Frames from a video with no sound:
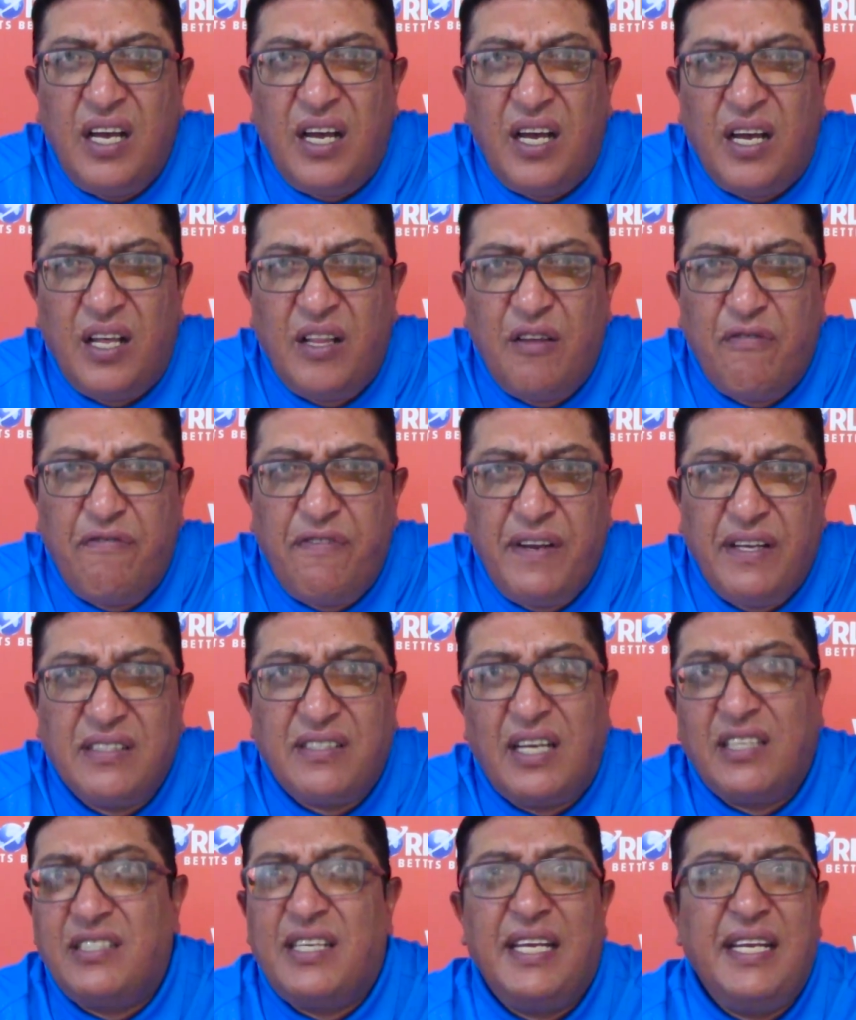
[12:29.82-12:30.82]
The
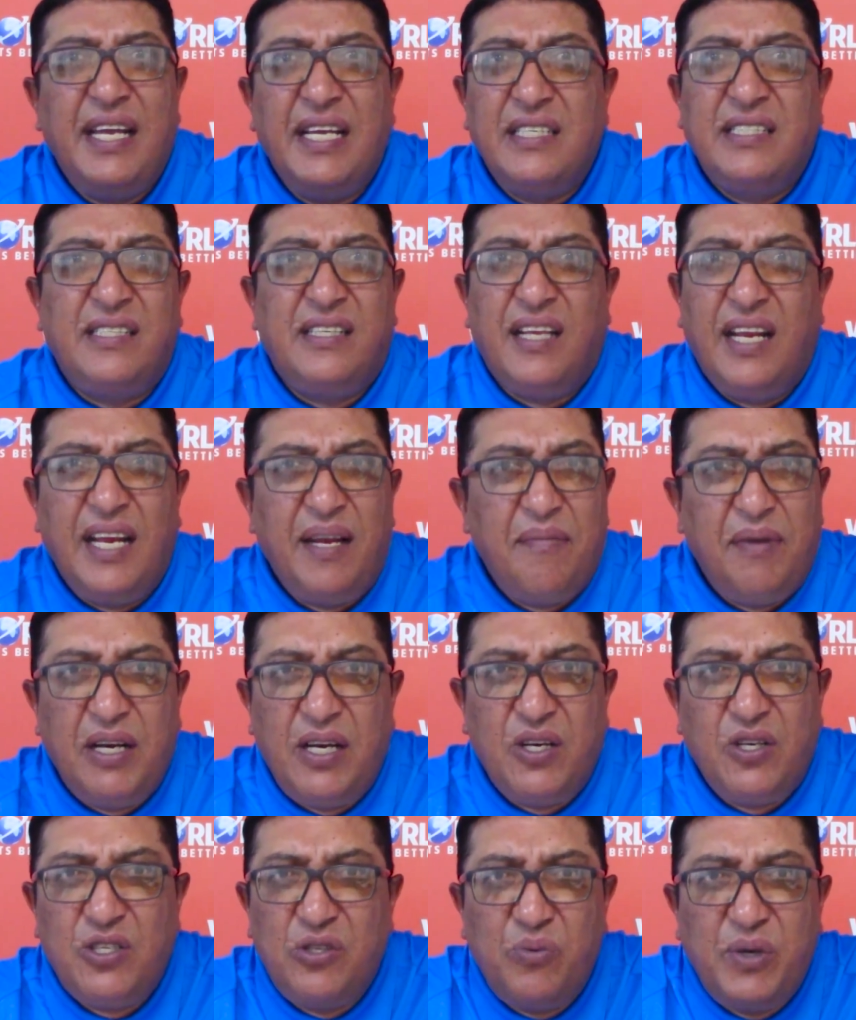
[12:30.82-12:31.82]
fields, I say yesterday
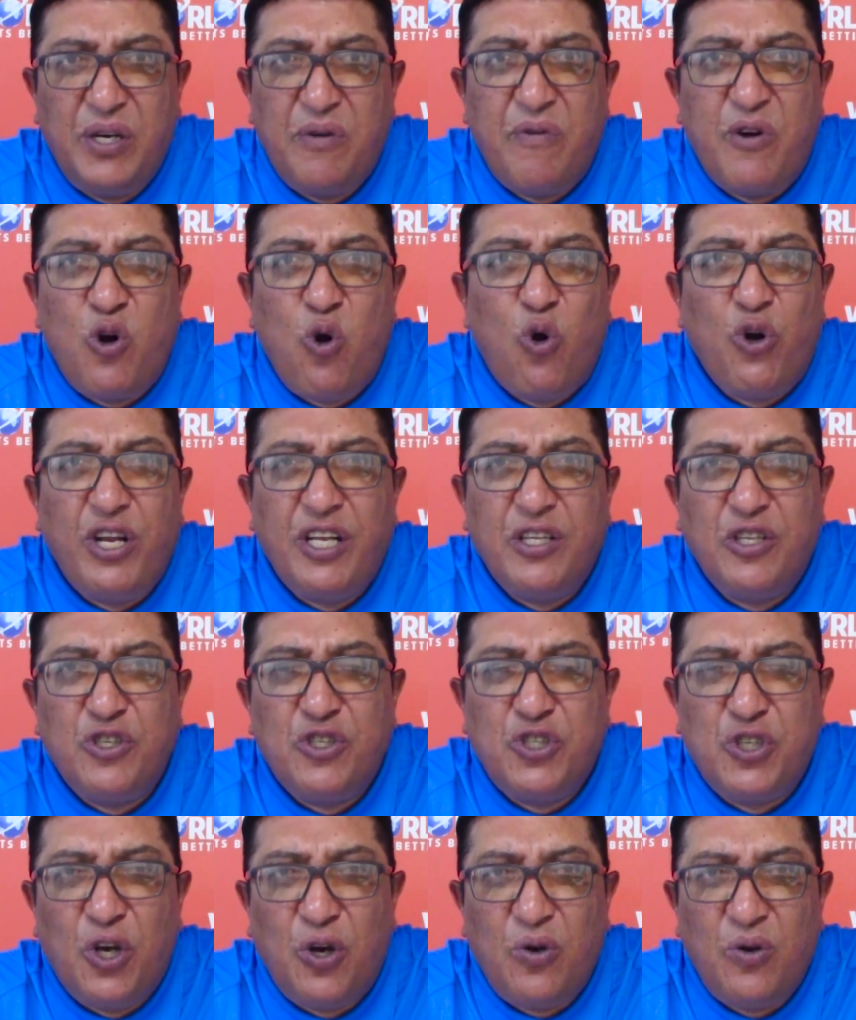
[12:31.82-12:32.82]
because we're recording the
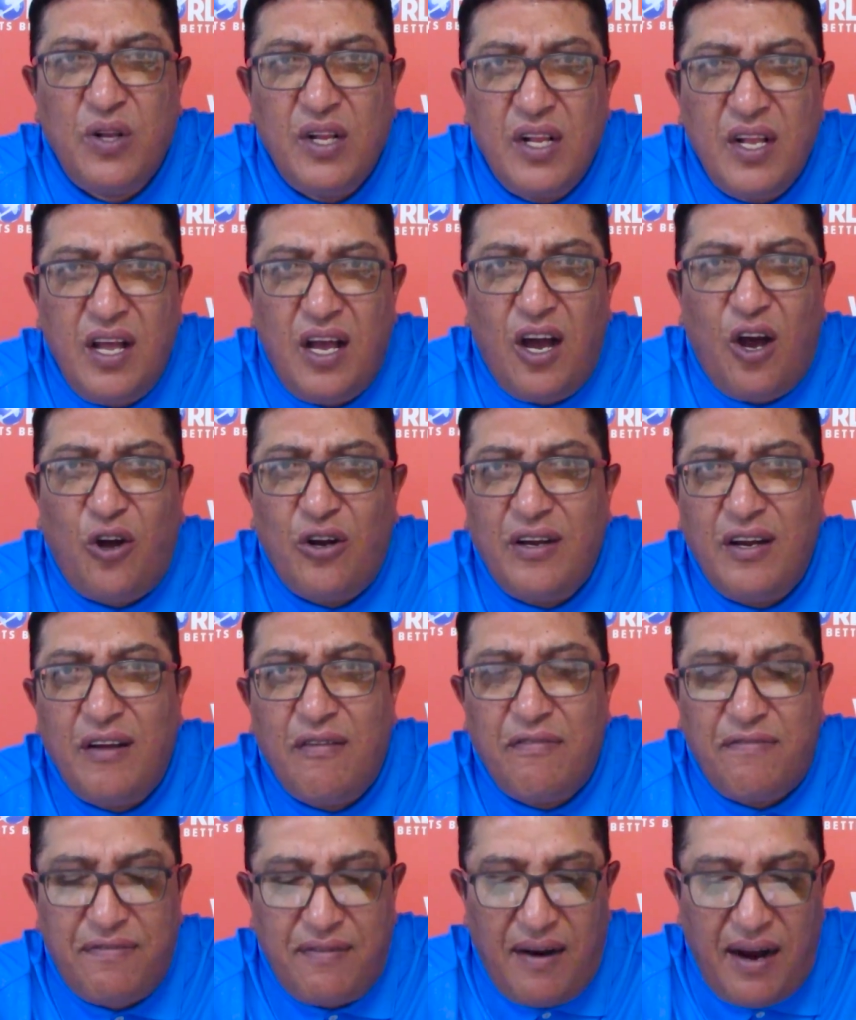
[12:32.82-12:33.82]
show
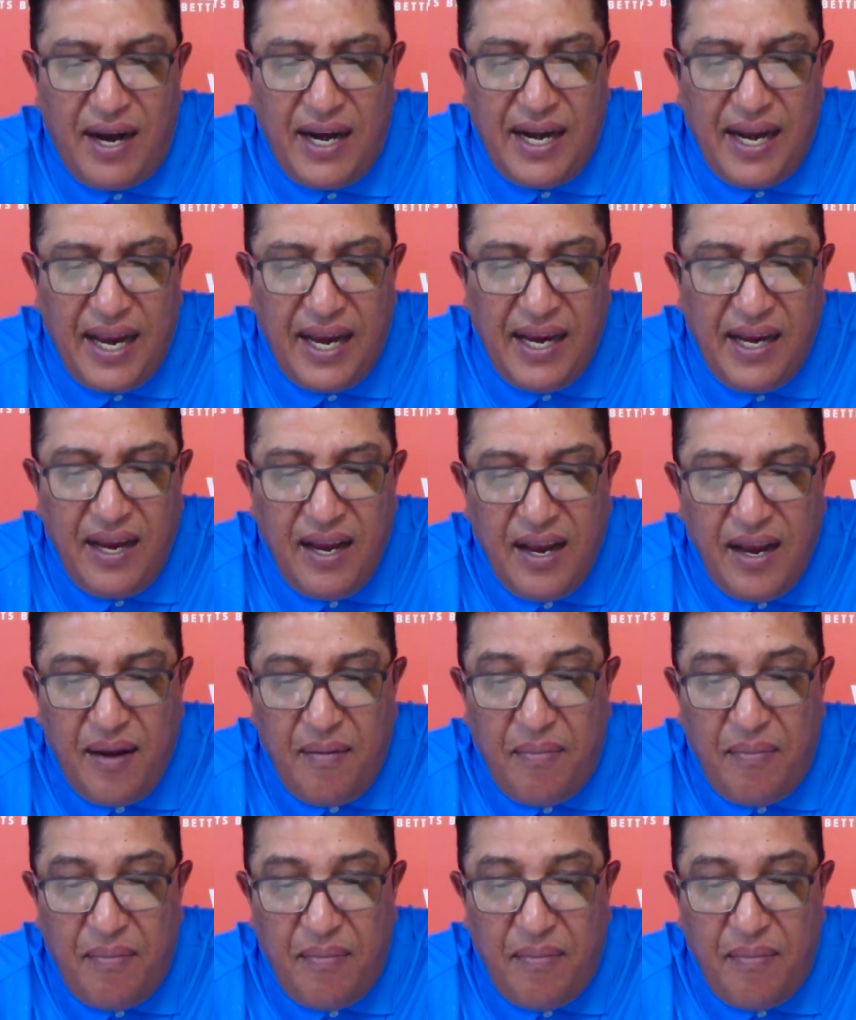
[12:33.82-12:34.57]
on Friday.